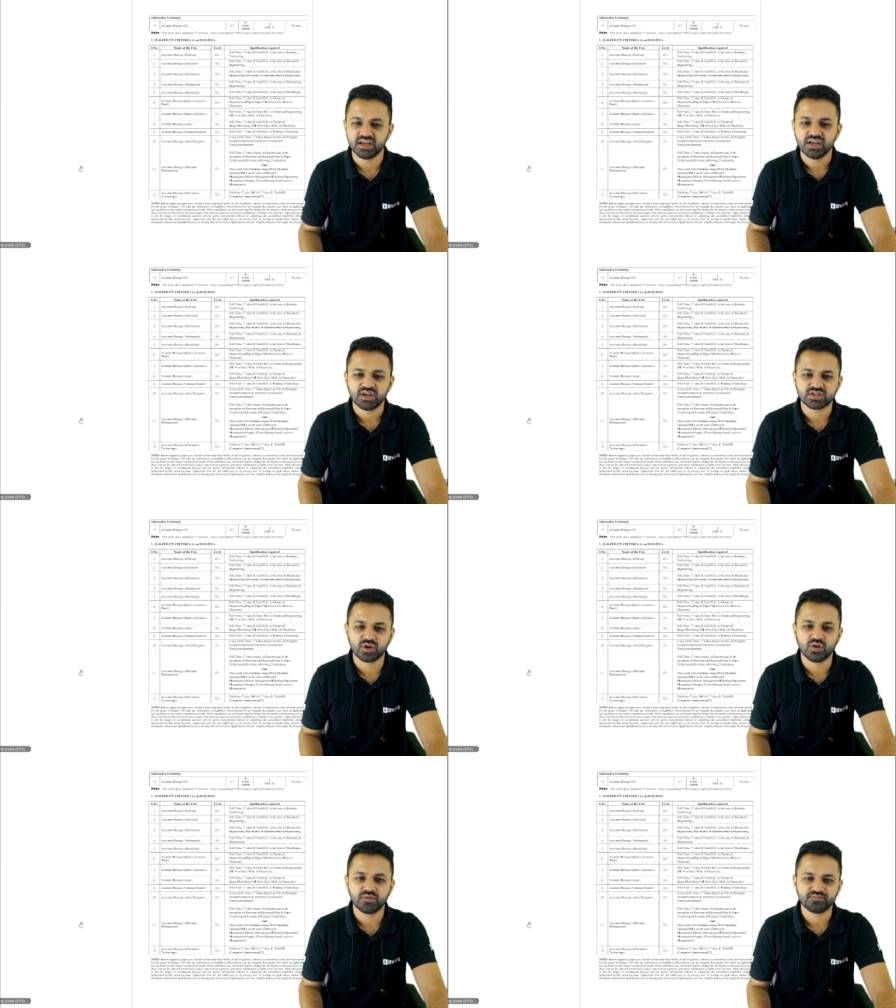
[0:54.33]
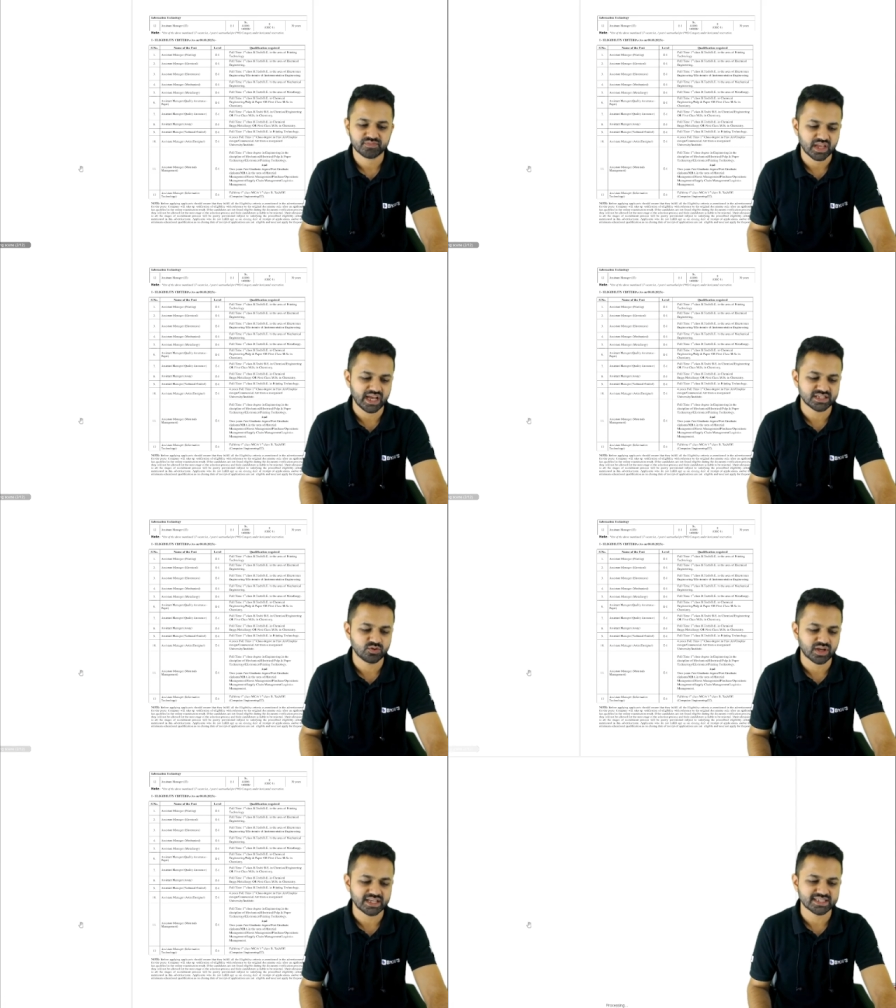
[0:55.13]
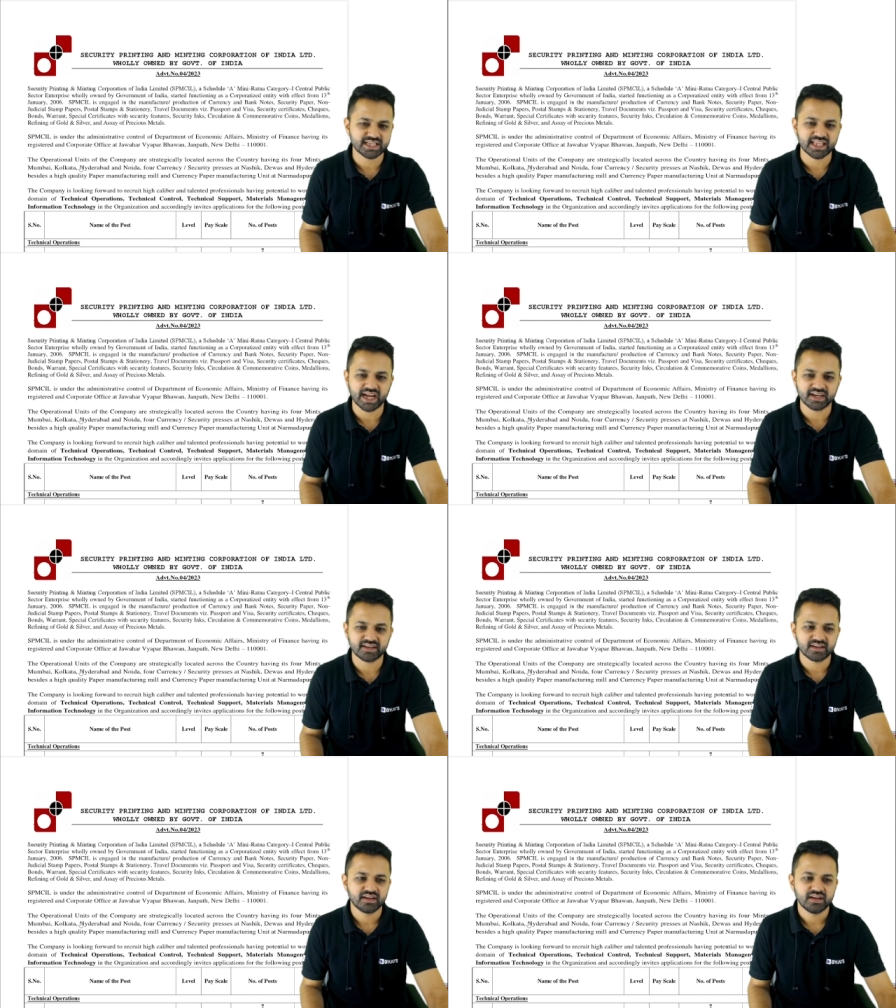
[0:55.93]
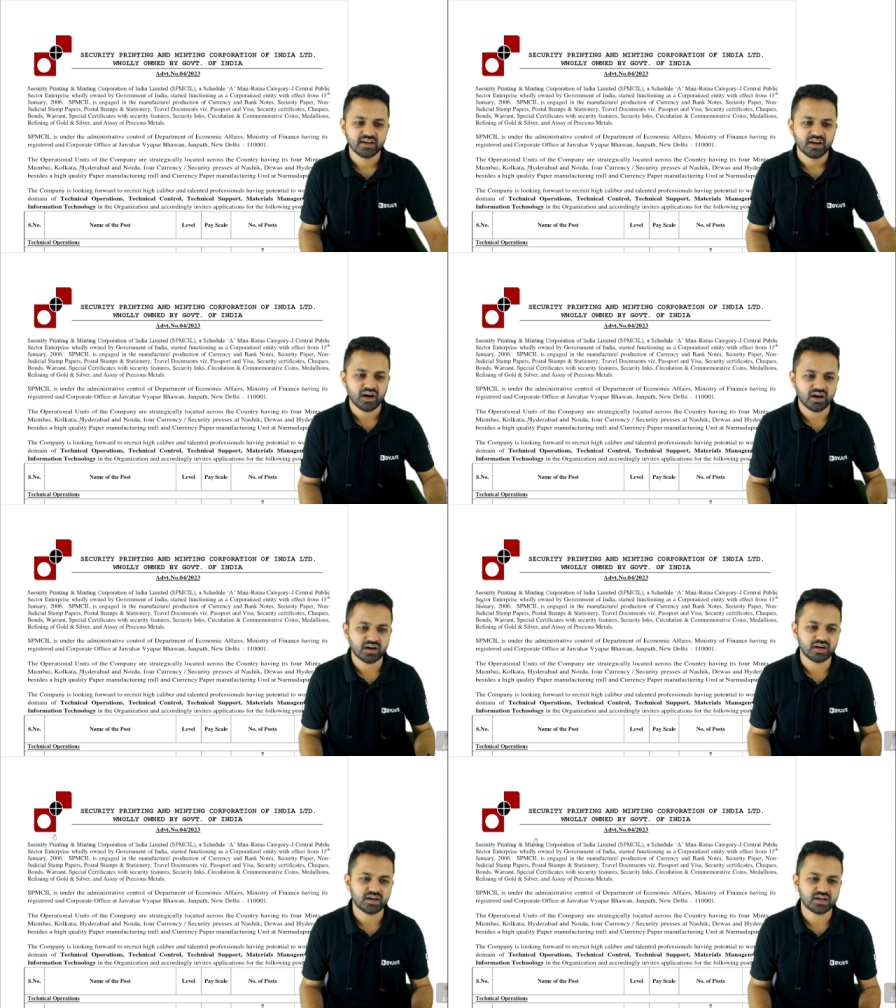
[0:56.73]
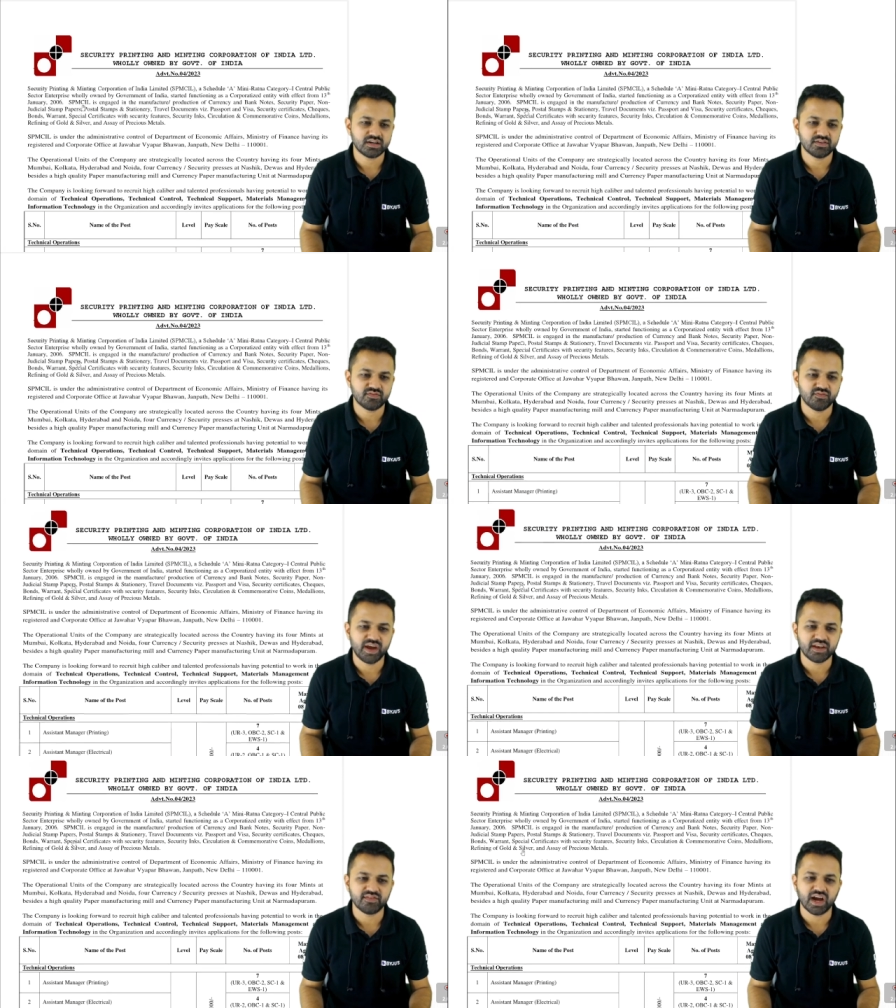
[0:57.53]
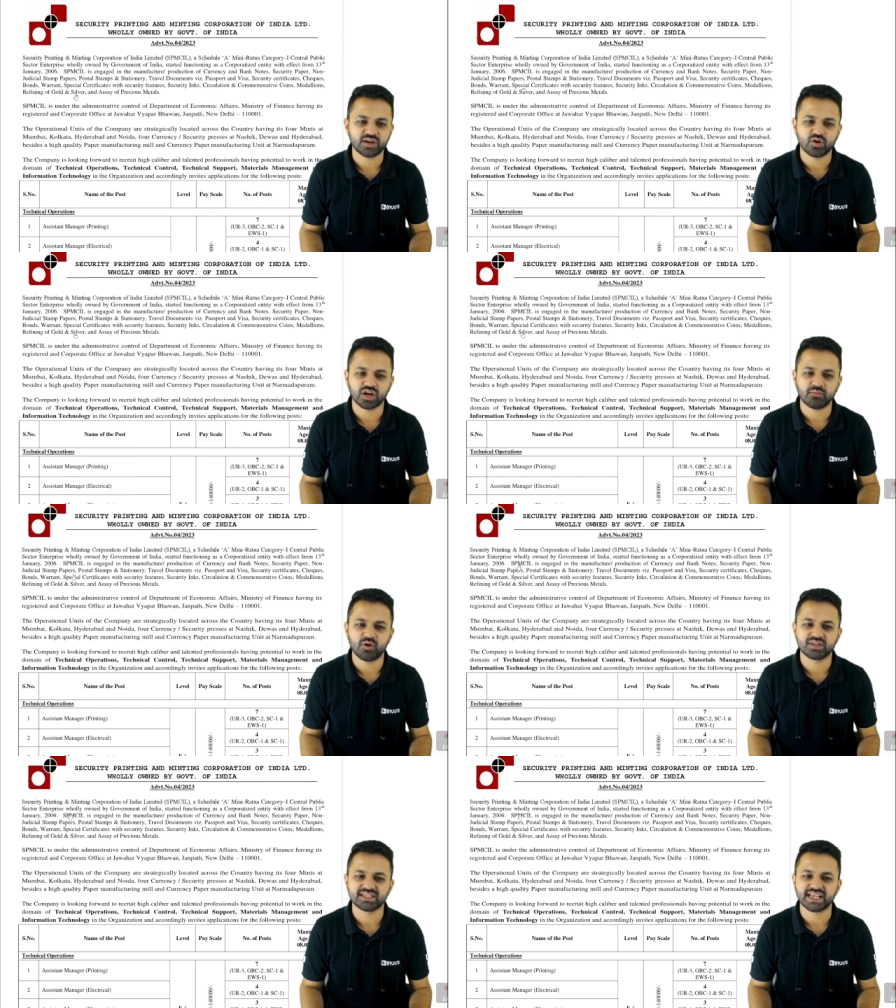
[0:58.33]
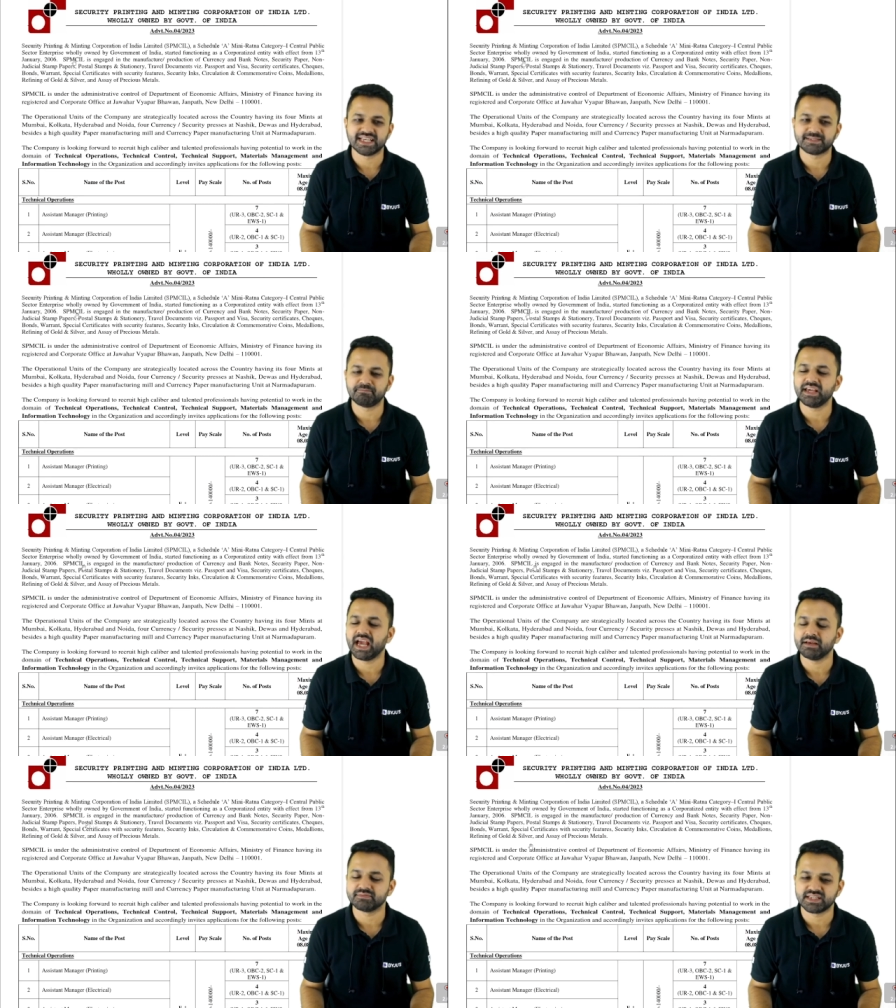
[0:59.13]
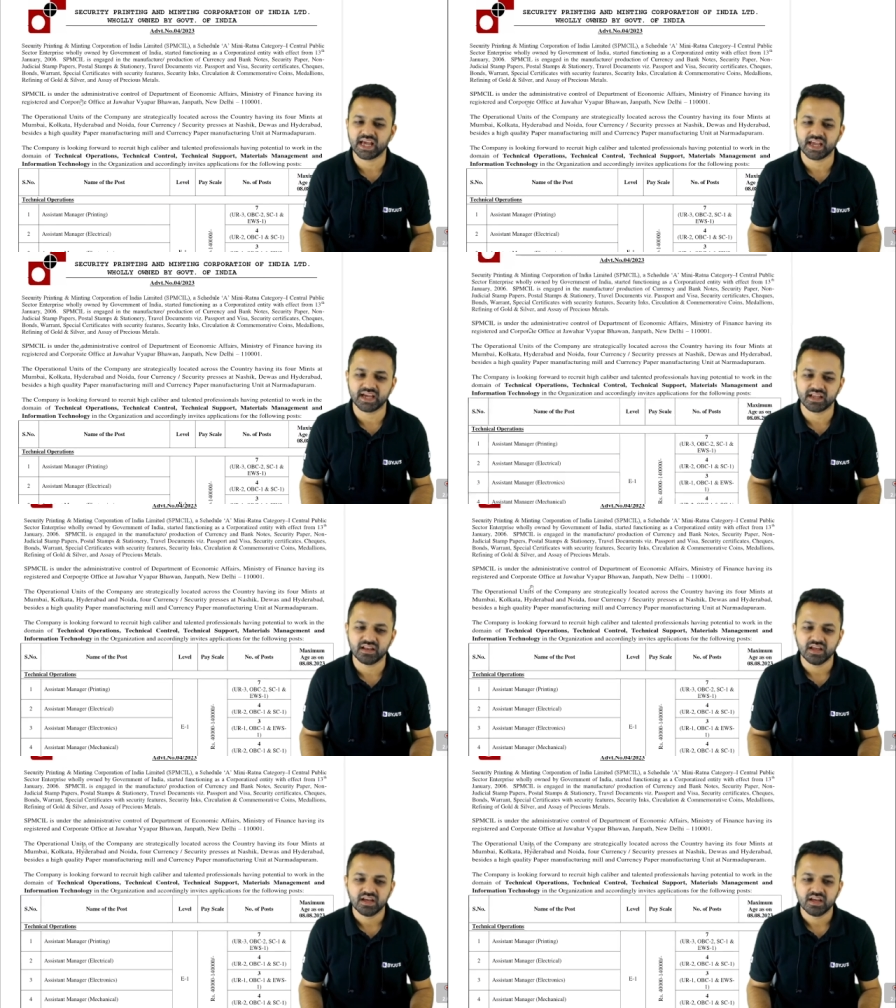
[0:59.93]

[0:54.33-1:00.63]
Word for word: So as you can see that uh, when I talk about this SPMCIL,